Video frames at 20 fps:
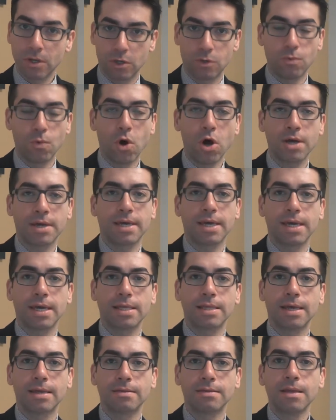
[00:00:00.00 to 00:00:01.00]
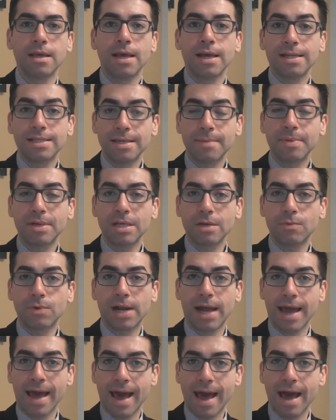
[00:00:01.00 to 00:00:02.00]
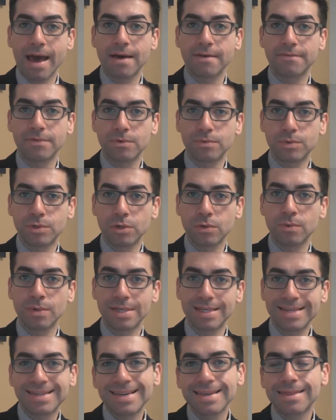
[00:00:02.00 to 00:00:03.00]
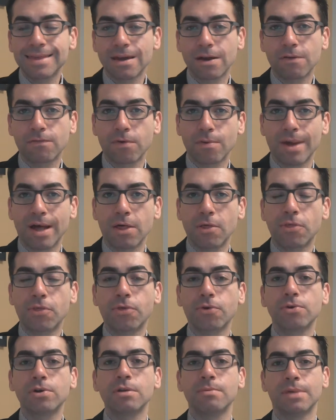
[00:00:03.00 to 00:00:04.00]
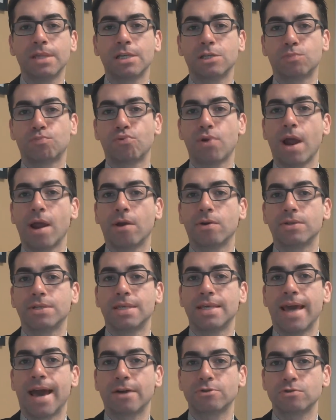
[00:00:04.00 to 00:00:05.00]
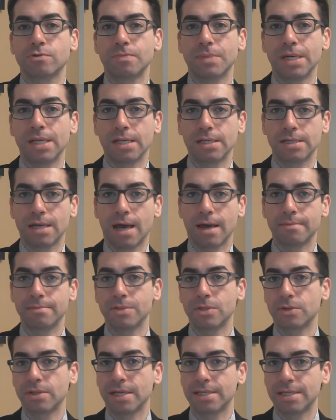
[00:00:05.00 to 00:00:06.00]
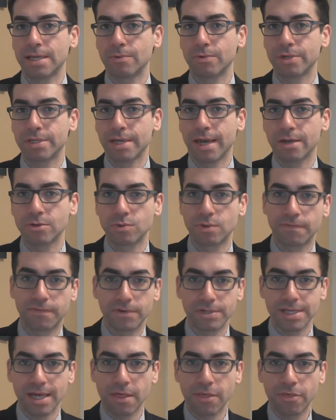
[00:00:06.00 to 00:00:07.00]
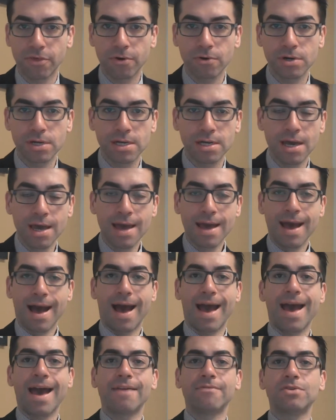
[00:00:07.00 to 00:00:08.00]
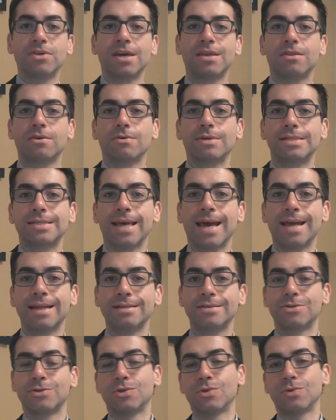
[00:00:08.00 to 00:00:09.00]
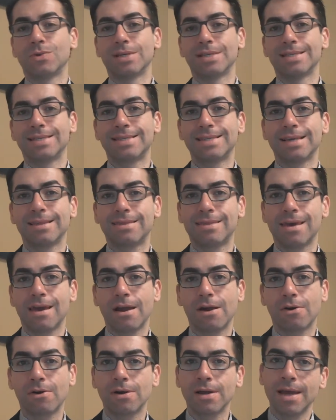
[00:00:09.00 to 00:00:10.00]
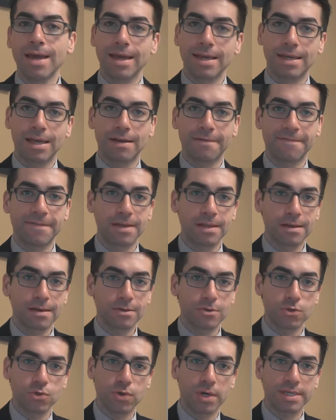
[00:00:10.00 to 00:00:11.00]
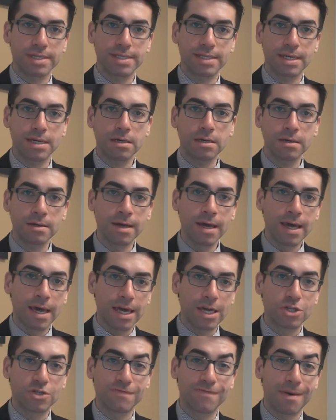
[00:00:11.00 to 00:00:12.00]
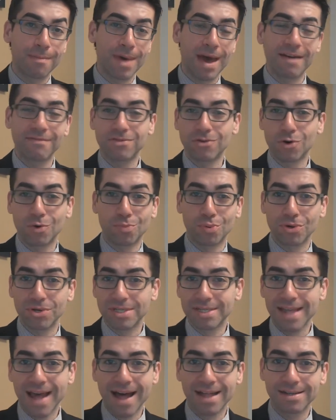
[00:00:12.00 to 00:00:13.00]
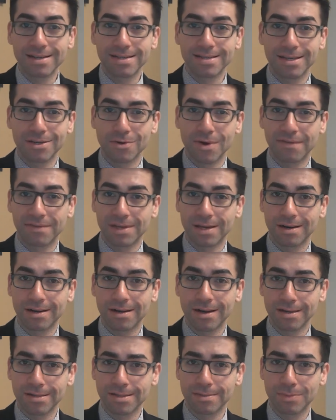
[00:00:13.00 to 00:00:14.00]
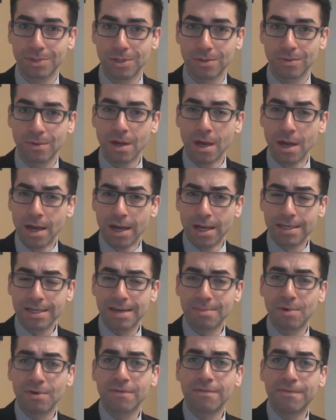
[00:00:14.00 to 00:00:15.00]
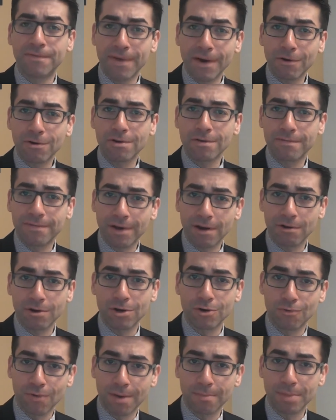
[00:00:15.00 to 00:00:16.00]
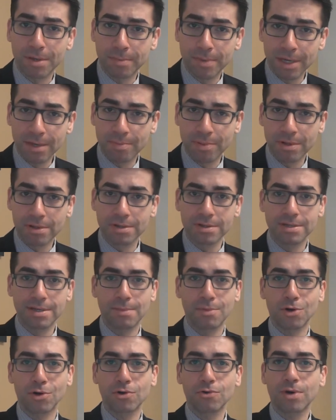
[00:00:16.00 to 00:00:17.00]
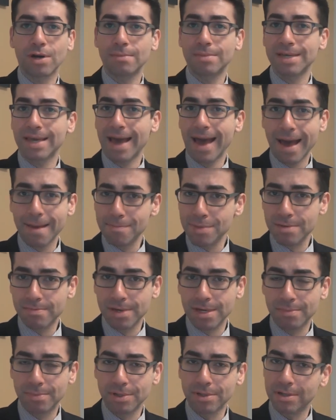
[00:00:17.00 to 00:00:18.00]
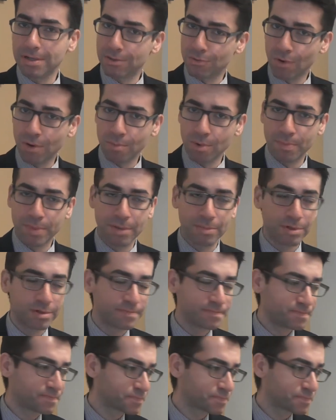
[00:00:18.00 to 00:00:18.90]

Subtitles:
You walk in, and typically what I have you do is sit there for about 30 minutes prior to the actual meeting time. So let's say we're scheduled for 10:30. I have you get there at 10, so you can sit there, get a feeling of the trustee. Each of them have their own personalities that you have to get accustomed to. Some are very, very grumpy people. Some are incredibly happy people and normal people.